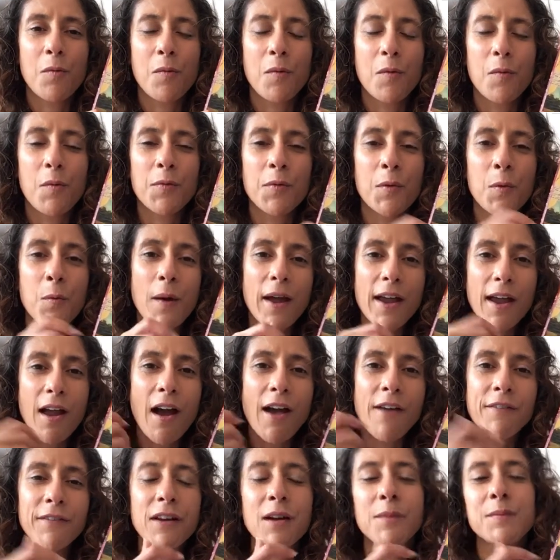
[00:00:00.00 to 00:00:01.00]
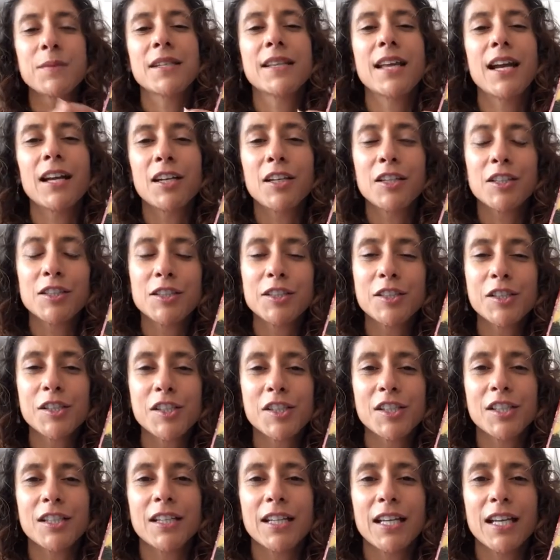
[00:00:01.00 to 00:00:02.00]
the way I've come to that
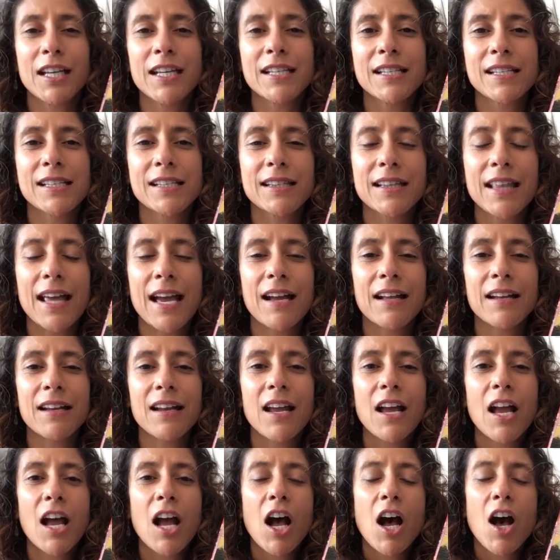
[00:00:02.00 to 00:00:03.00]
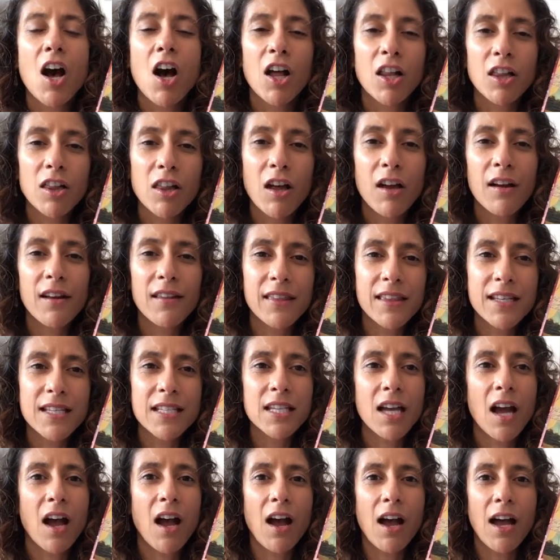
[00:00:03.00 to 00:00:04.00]
conclusion is that a lot of the
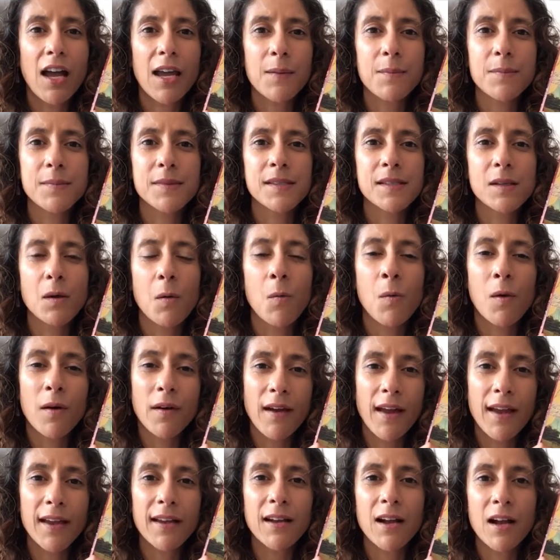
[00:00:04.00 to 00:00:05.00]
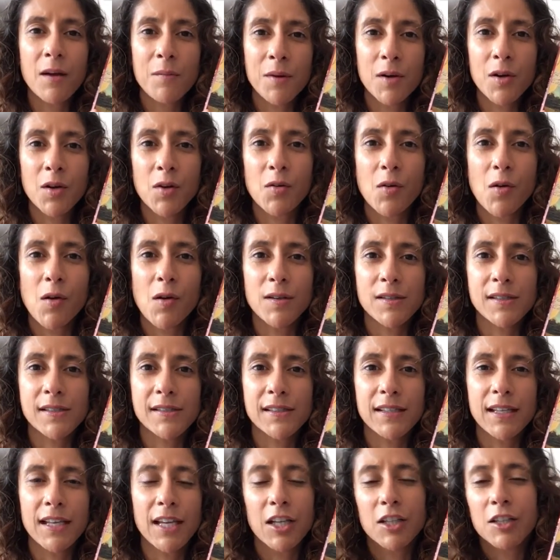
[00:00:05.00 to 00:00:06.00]
times what I come
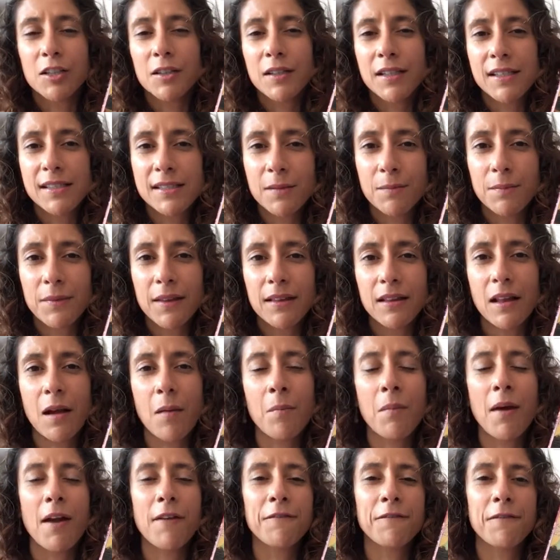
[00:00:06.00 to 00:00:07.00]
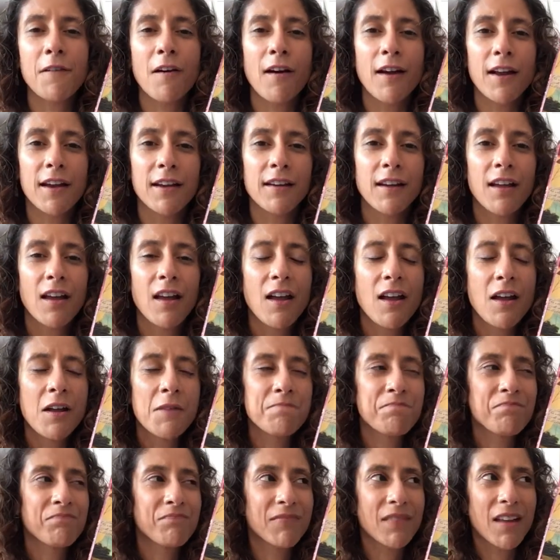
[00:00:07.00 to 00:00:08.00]
across, including something that I might find
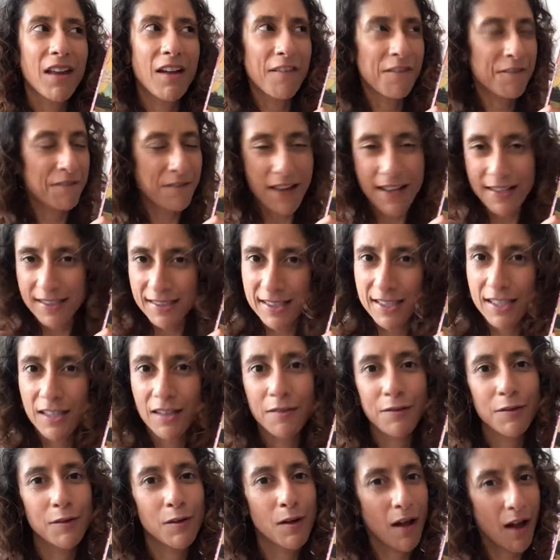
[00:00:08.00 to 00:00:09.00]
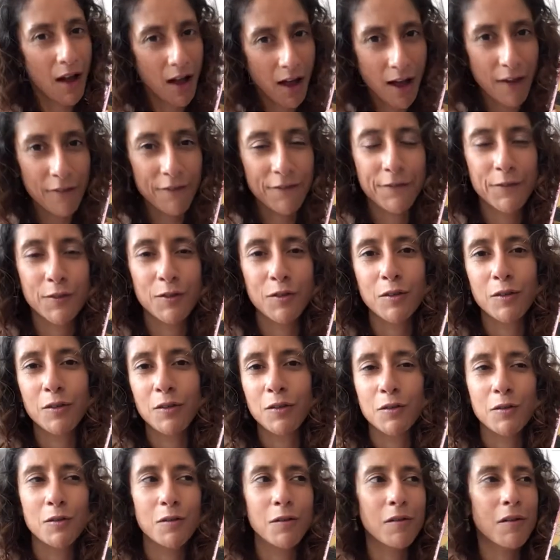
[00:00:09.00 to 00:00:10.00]
offensive or
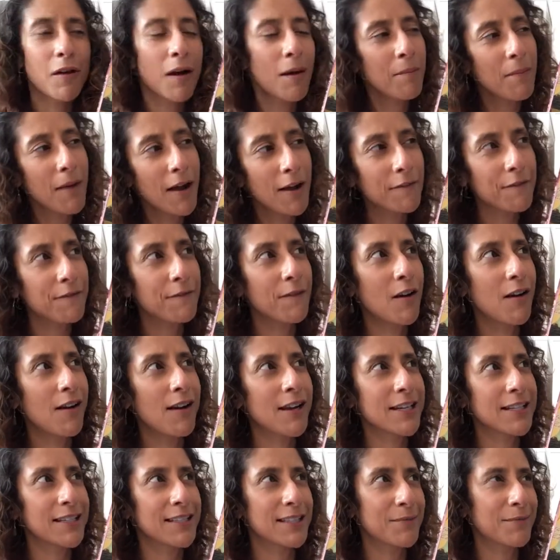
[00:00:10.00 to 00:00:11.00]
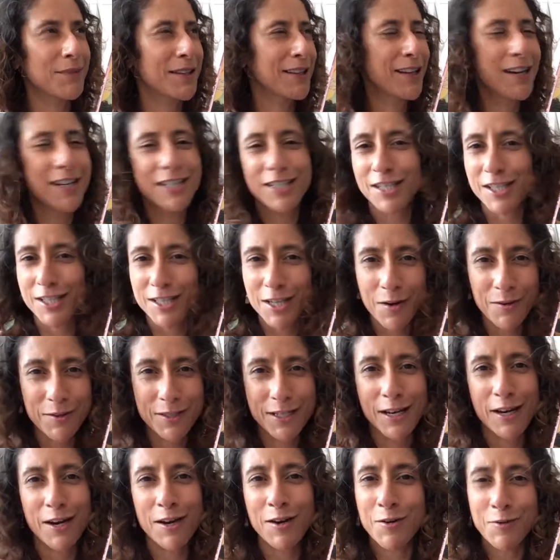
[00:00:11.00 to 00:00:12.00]
hurtful, or I might find something that I just don't
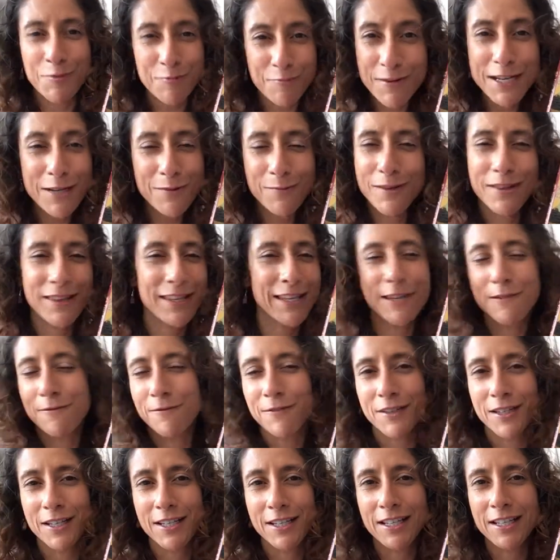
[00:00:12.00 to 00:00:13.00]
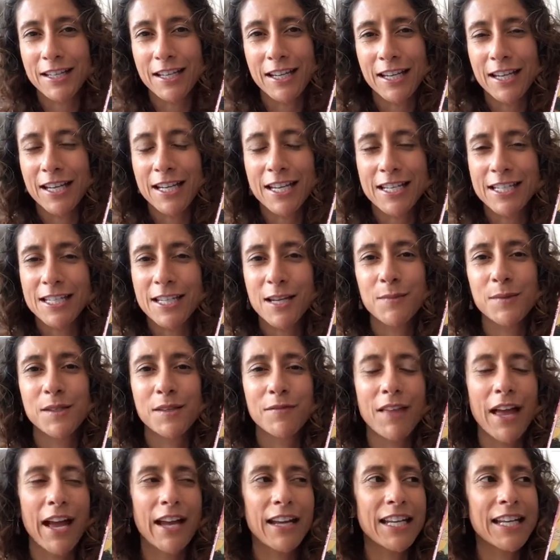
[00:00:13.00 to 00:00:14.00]
agree with, even in terms of
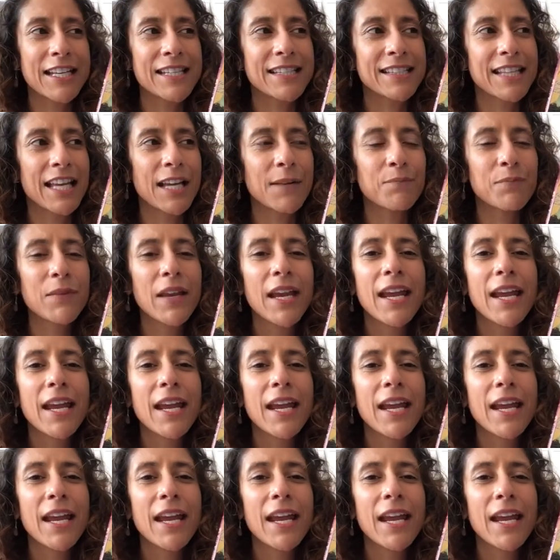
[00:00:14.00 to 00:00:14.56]
that, is that